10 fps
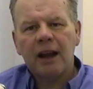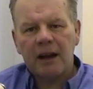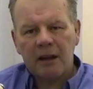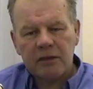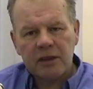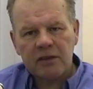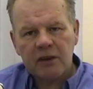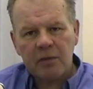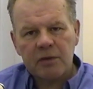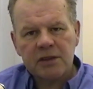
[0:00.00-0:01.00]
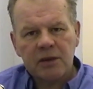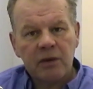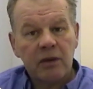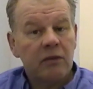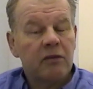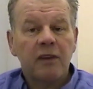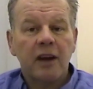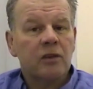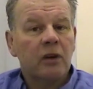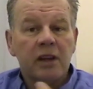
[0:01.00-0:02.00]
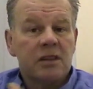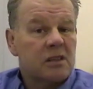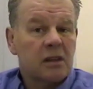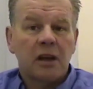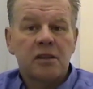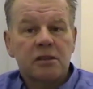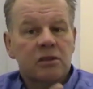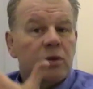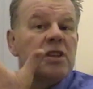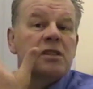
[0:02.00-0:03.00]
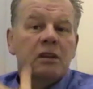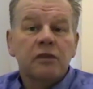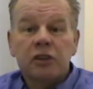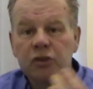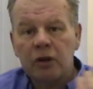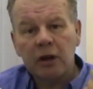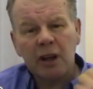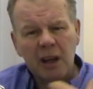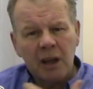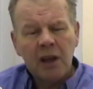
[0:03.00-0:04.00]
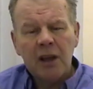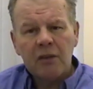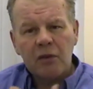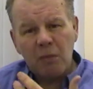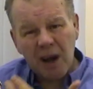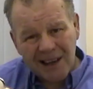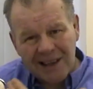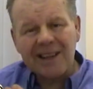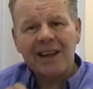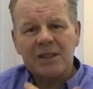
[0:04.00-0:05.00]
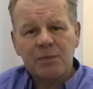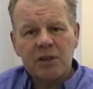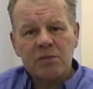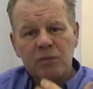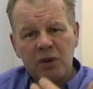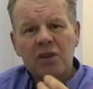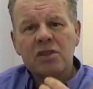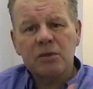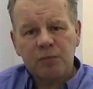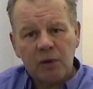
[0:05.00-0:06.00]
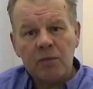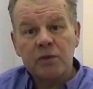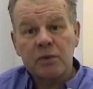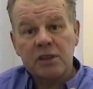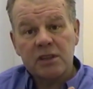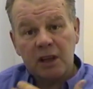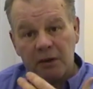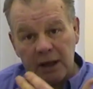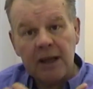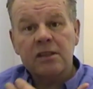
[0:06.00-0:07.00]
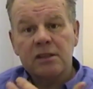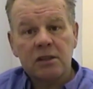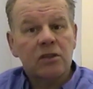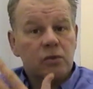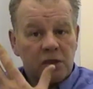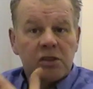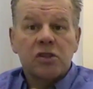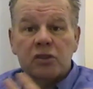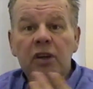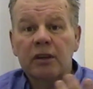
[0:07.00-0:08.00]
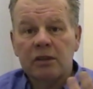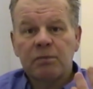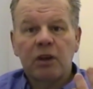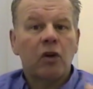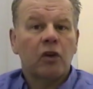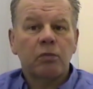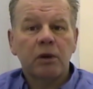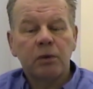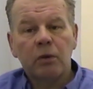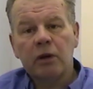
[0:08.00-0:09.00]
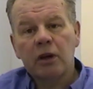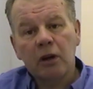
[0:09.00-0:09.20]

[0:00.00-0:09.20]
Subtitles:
length discrepancy, when in fact all it is a twisting of your trunk. And from my clinical experience, most of the problems that we see are related to twisted trunks because people work at